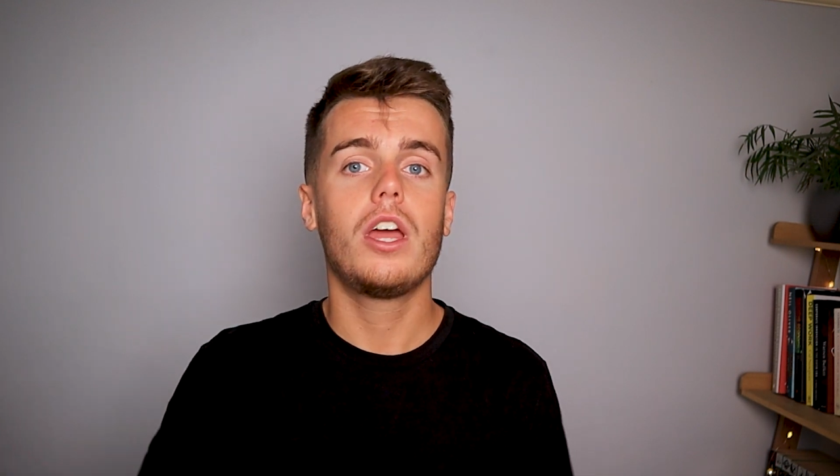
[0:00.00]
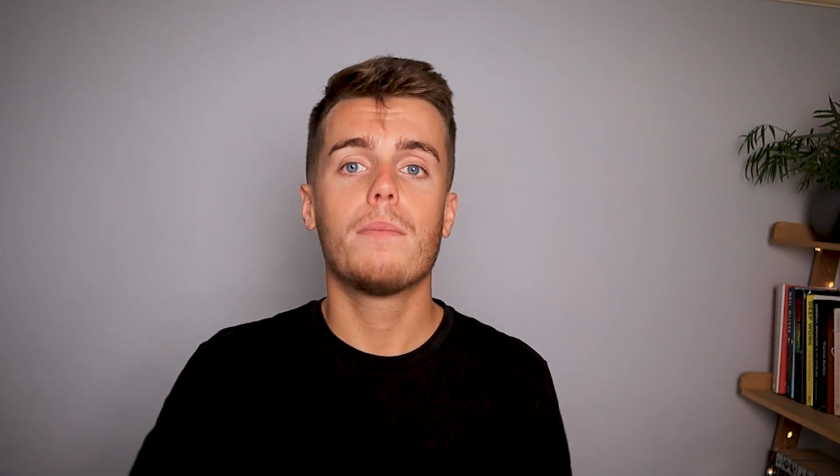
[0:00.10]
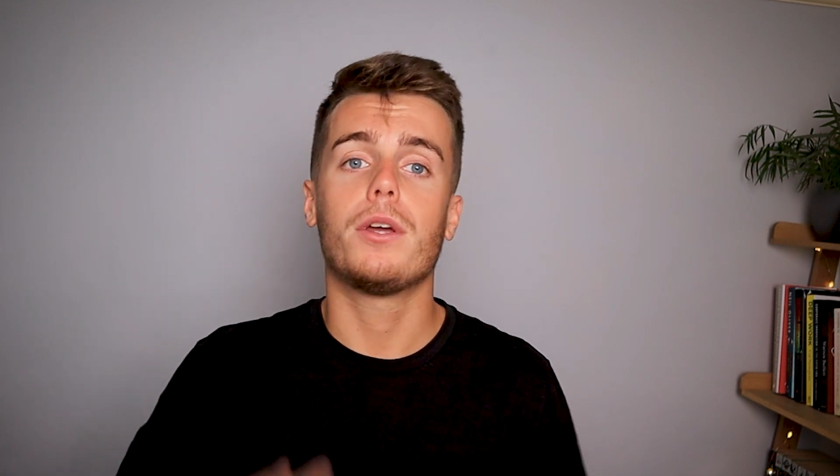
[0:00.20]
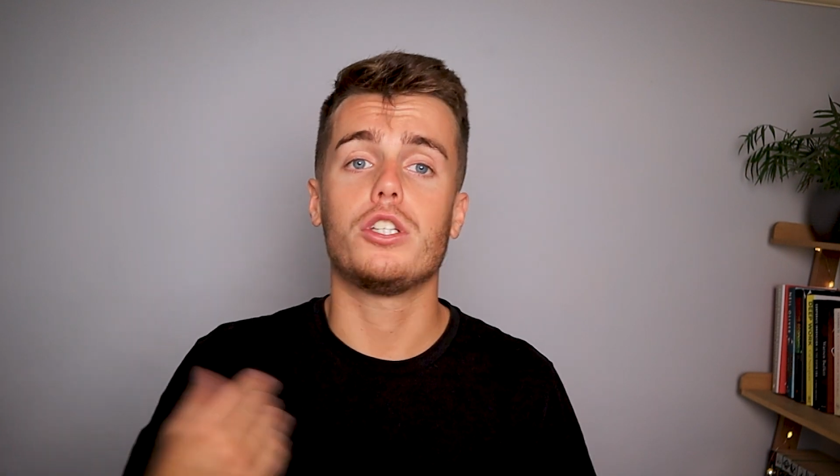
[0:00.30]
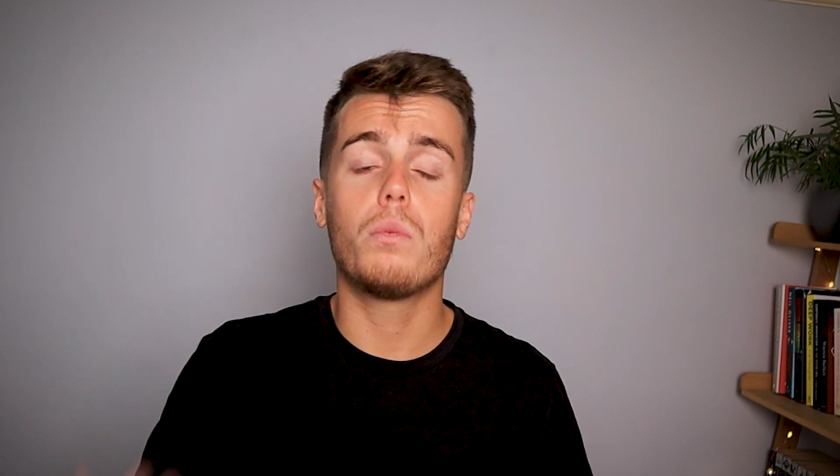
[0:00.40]

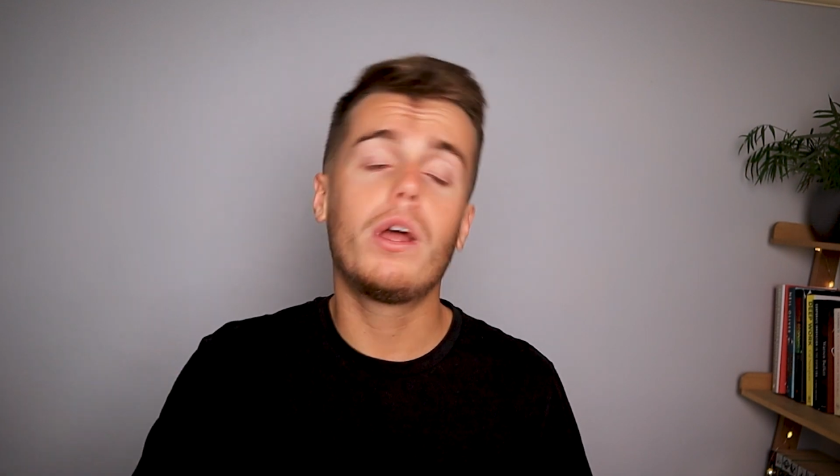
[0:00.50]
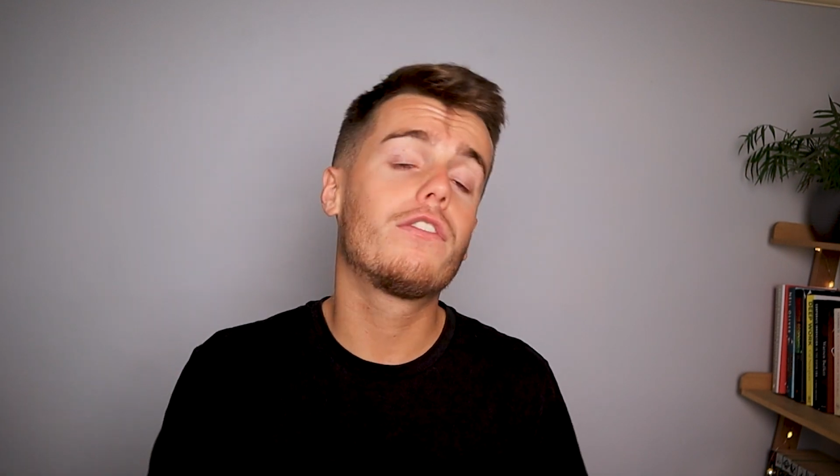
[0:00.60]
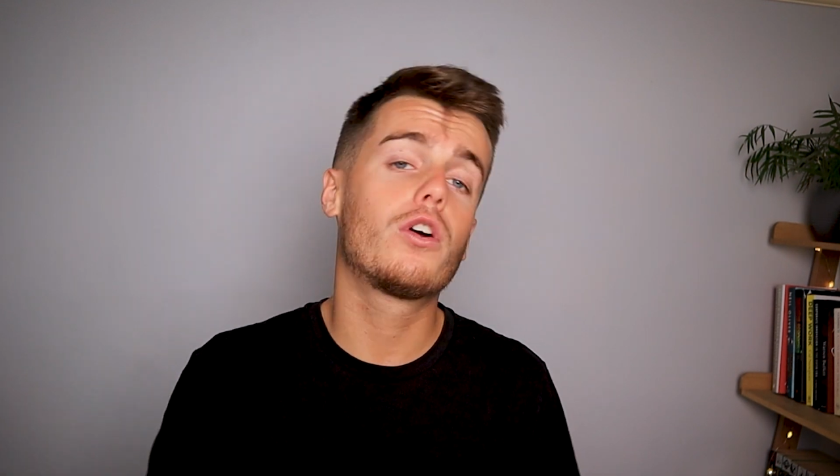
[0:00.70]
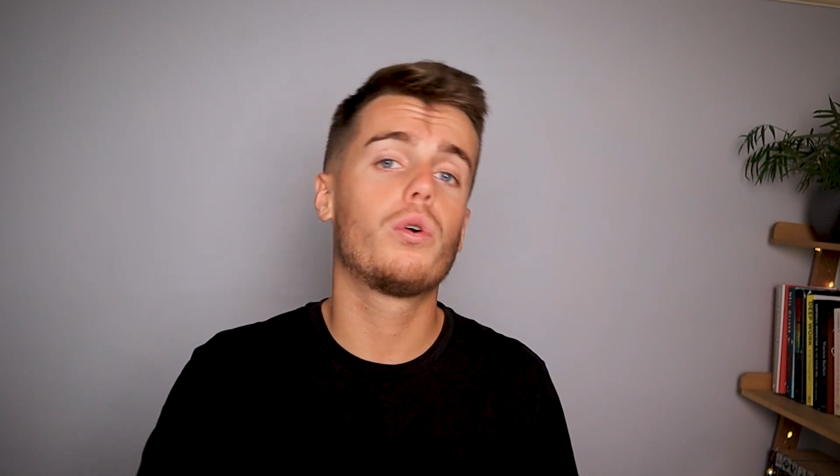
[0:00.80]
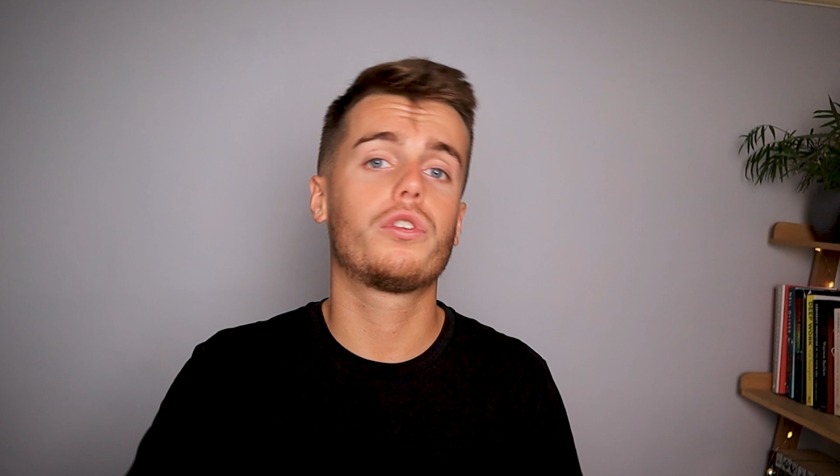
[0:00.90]
But you will
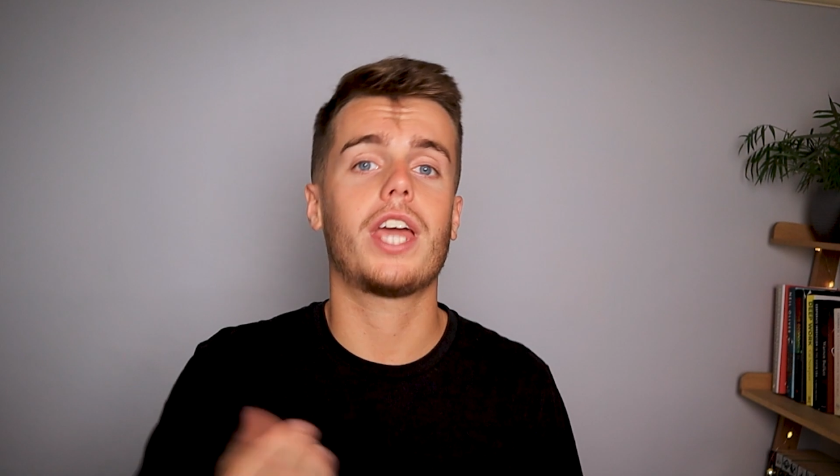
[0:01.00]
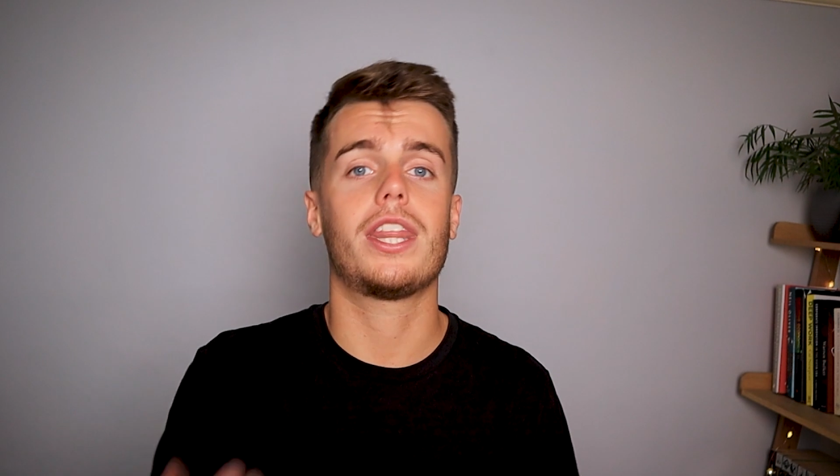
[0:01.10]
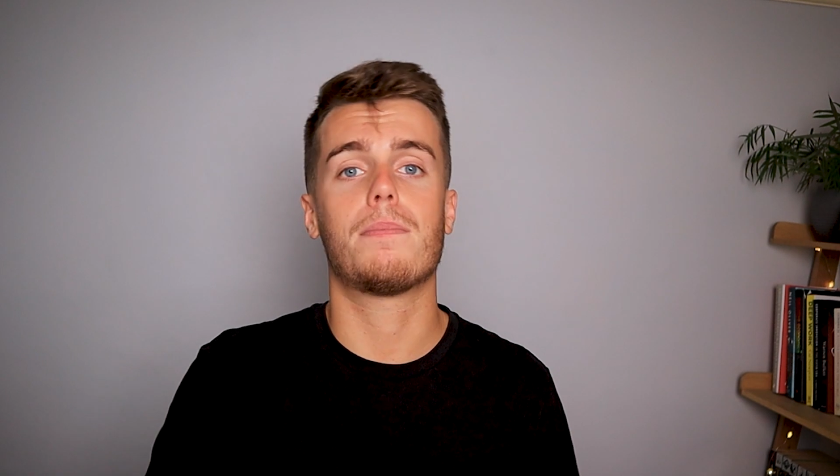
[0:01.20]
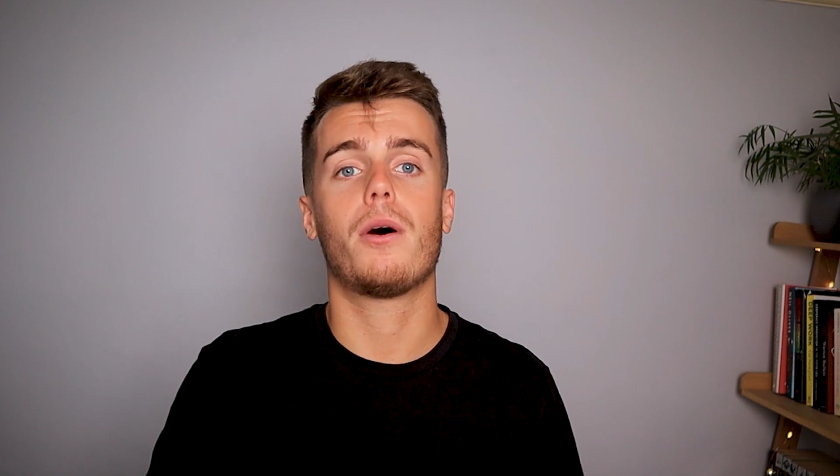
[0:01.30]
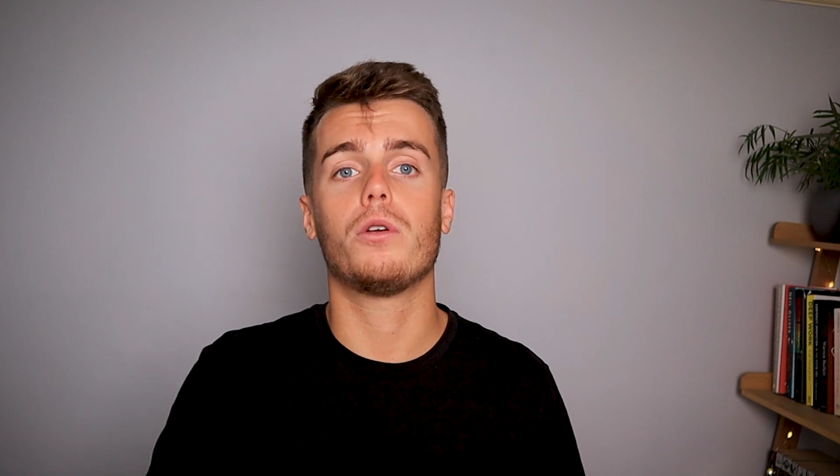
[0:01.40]
of course get
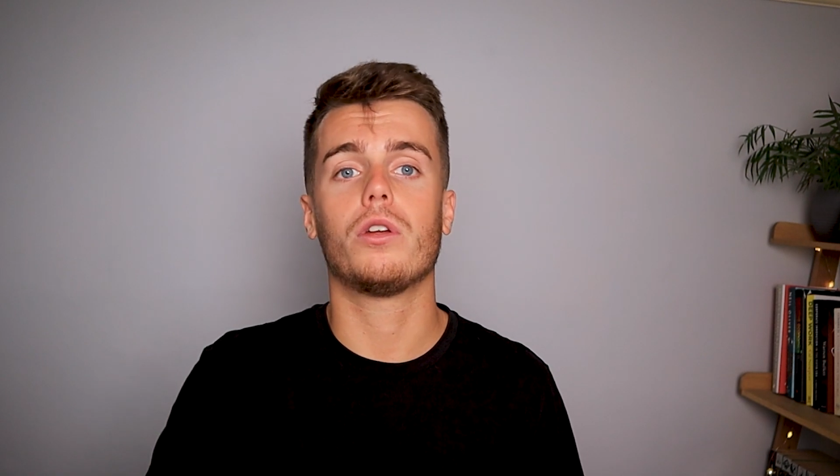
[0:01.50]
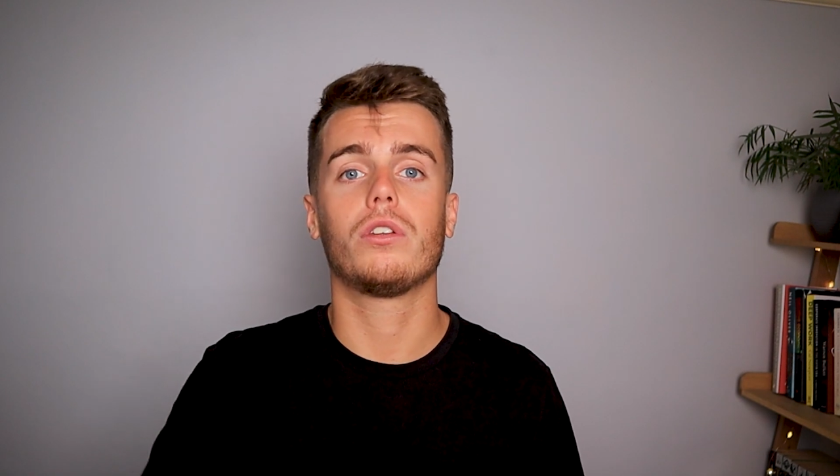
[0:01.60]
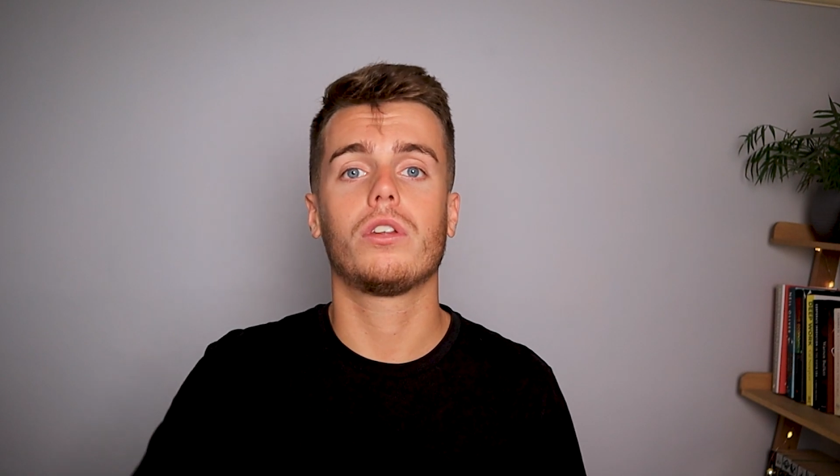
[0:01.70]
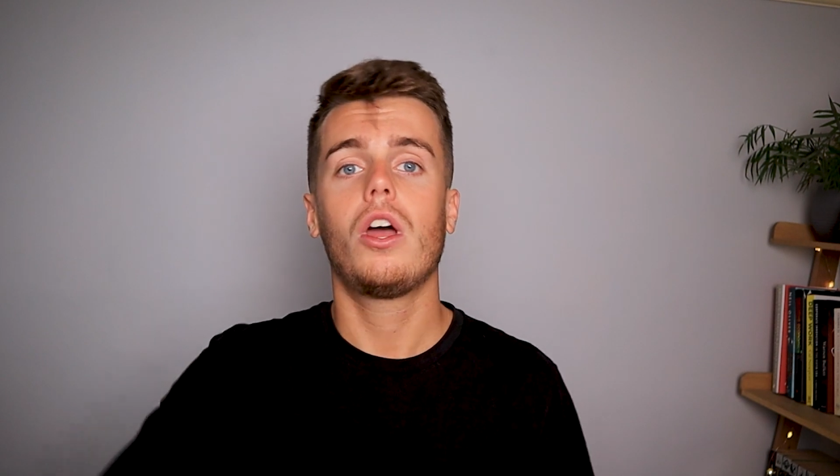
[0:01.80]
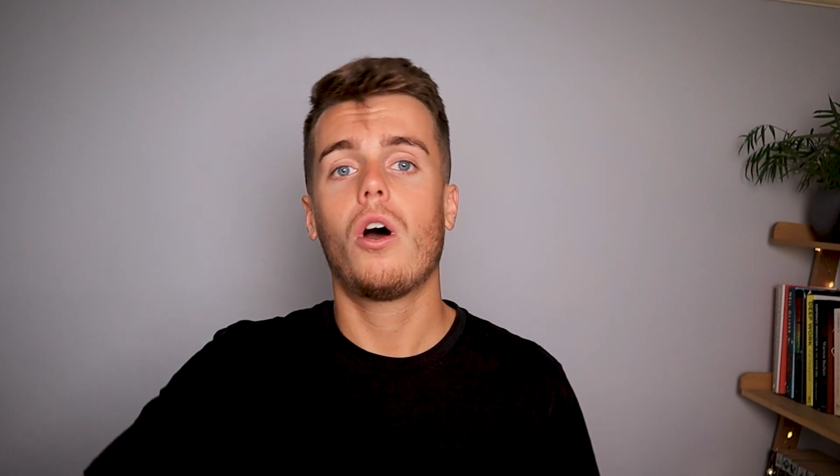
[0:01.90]
the bonus